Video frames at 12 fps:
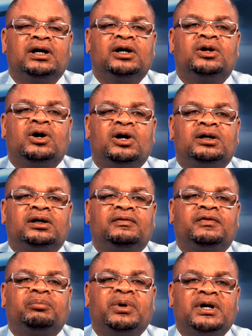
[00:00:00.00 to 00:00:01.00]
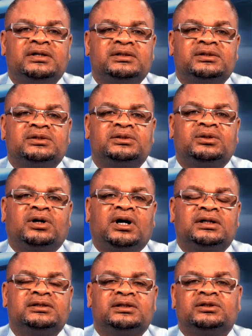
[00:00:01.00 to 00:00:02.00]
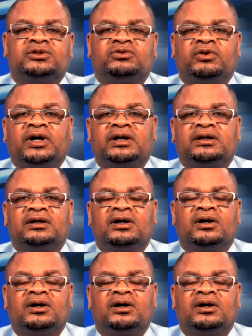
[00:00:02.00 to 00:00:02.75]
in order for persons to concentrate